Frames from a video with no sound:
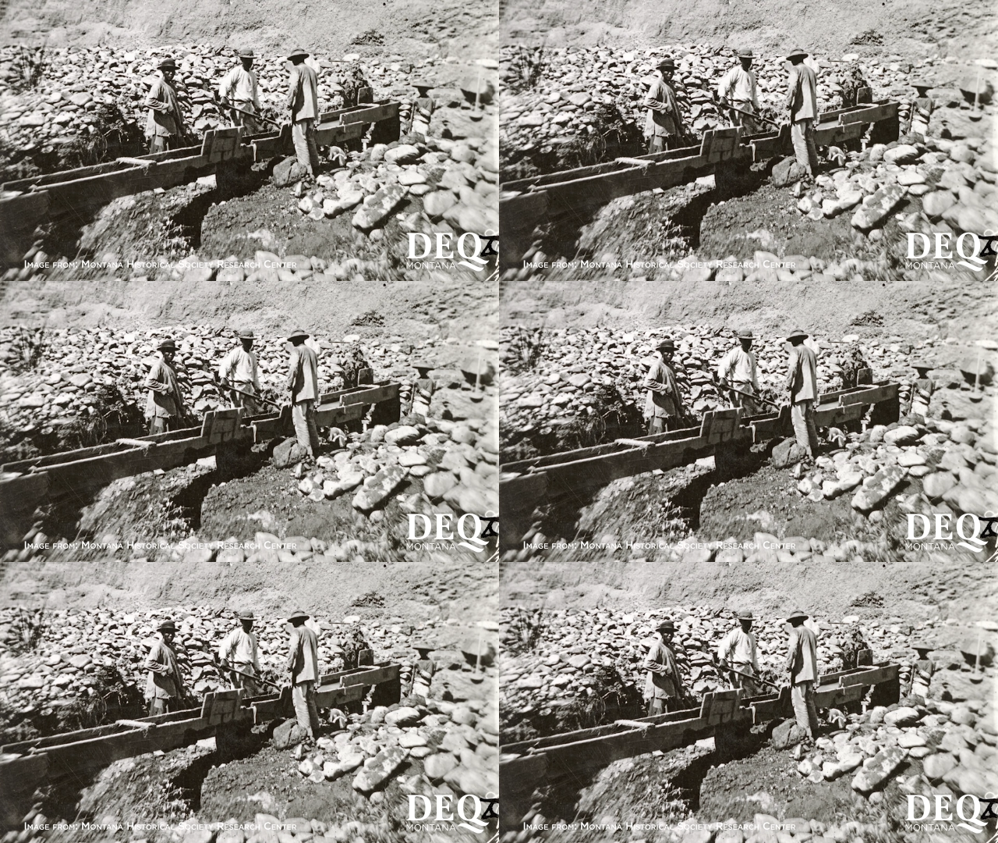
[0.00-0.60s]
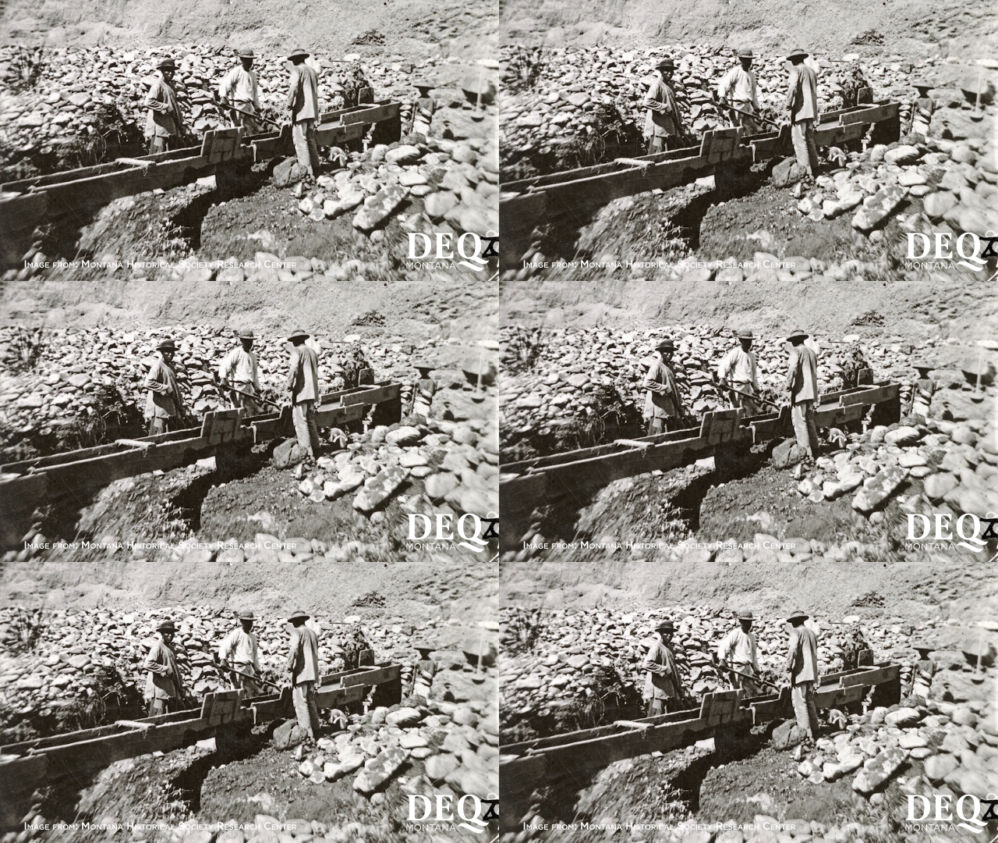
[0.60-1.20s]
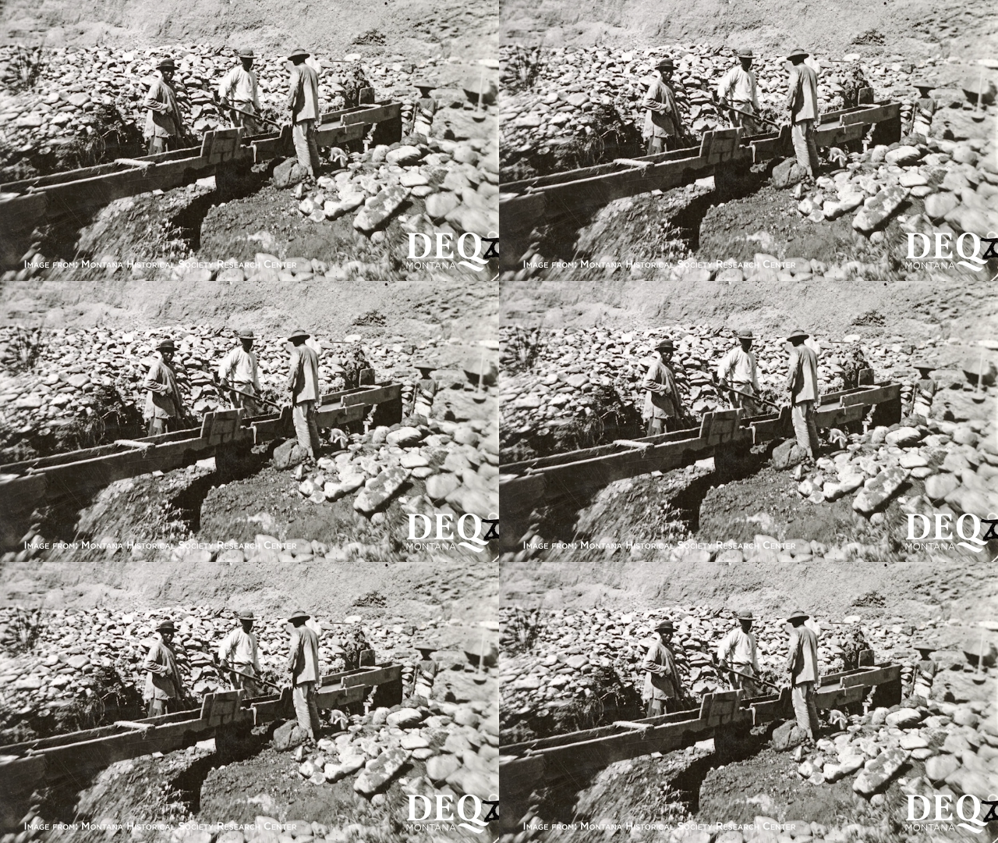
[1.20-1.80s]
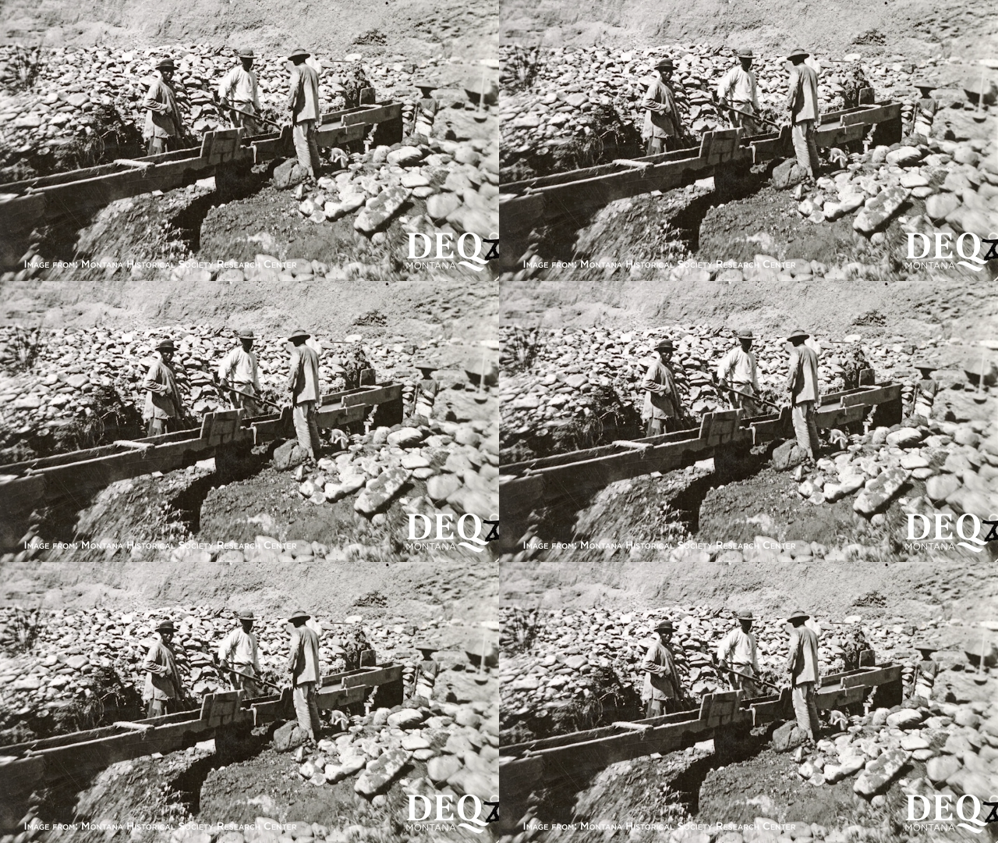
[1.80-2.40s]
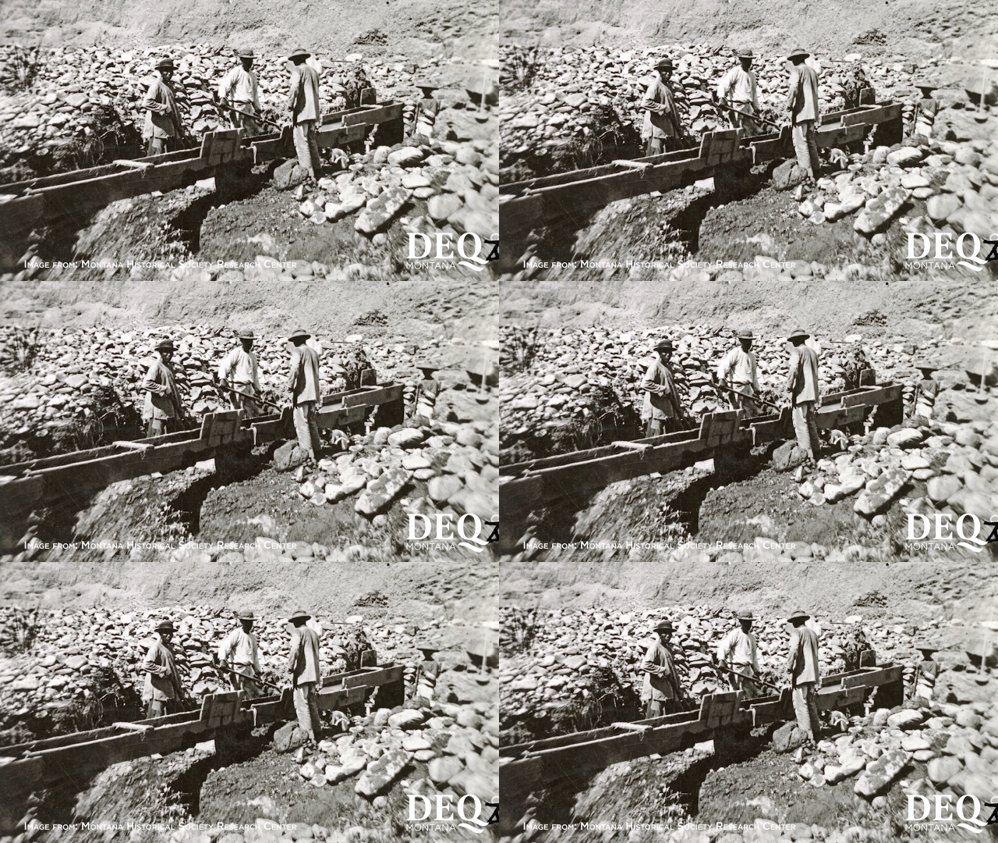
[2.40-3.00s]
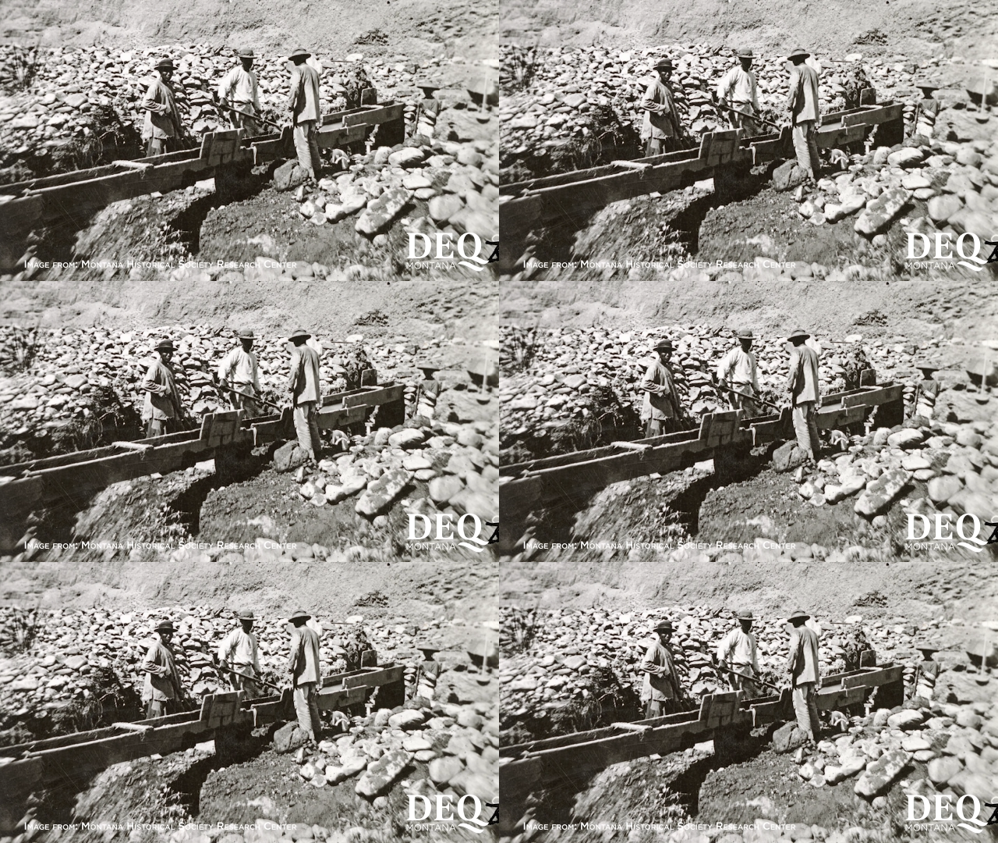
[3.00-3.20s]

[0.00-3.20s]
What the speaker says: [unreadable: no face in view]